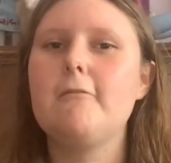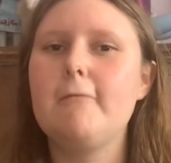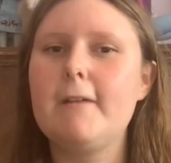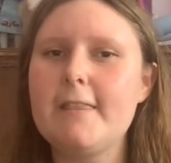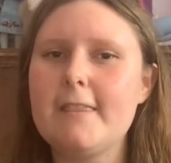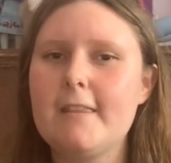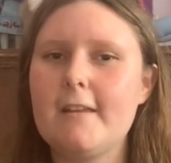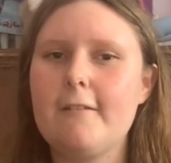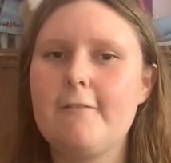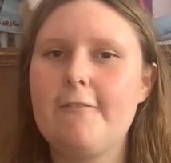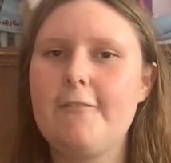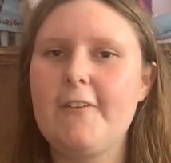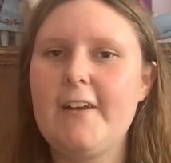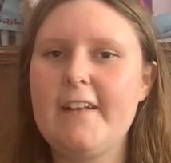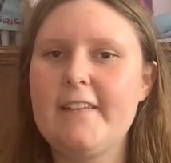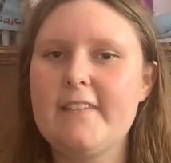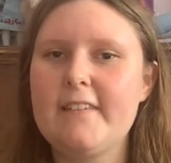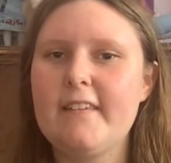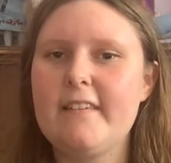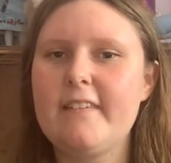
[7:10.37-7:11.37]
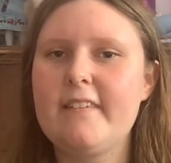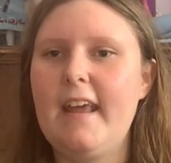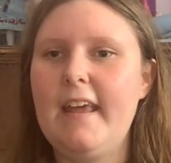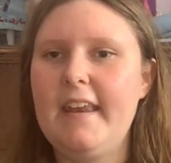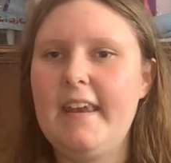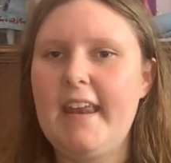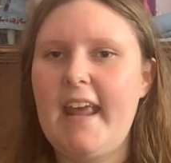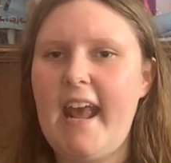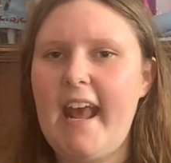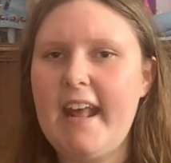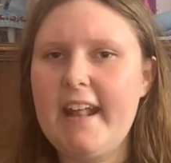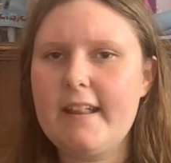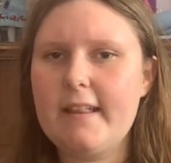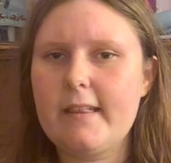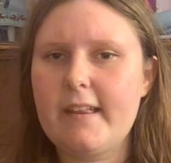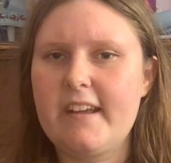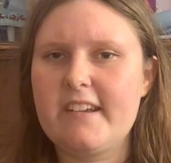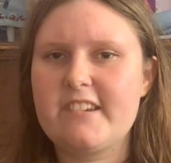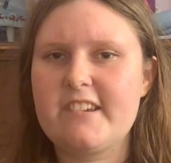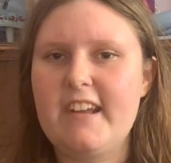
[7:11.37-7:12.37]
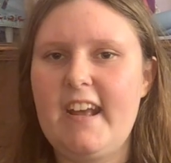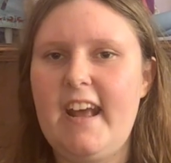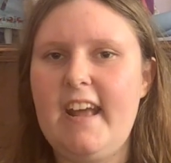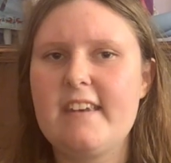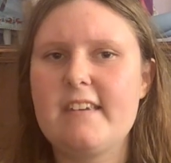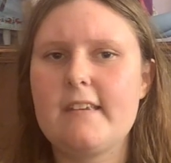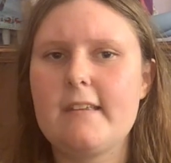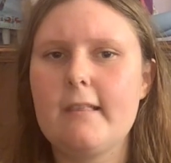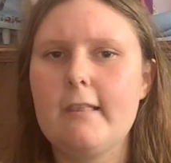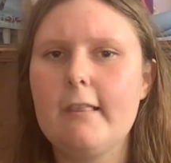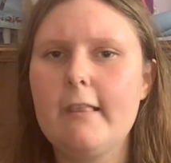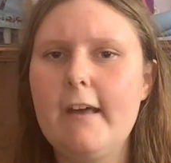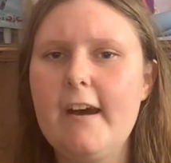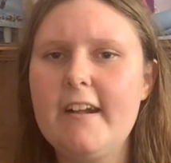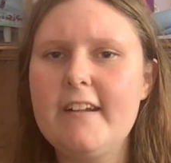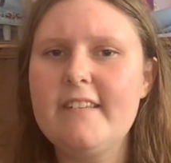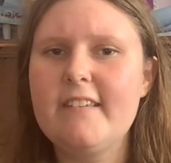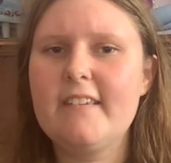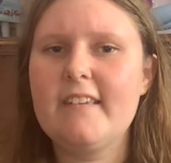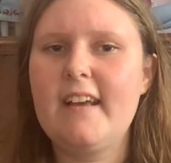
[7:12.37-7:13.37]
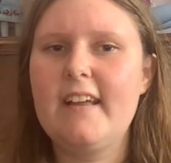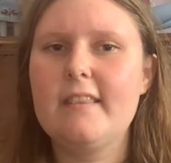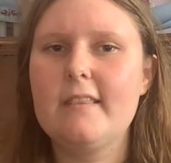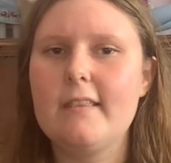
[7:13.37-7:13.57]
with their phrases in English and lots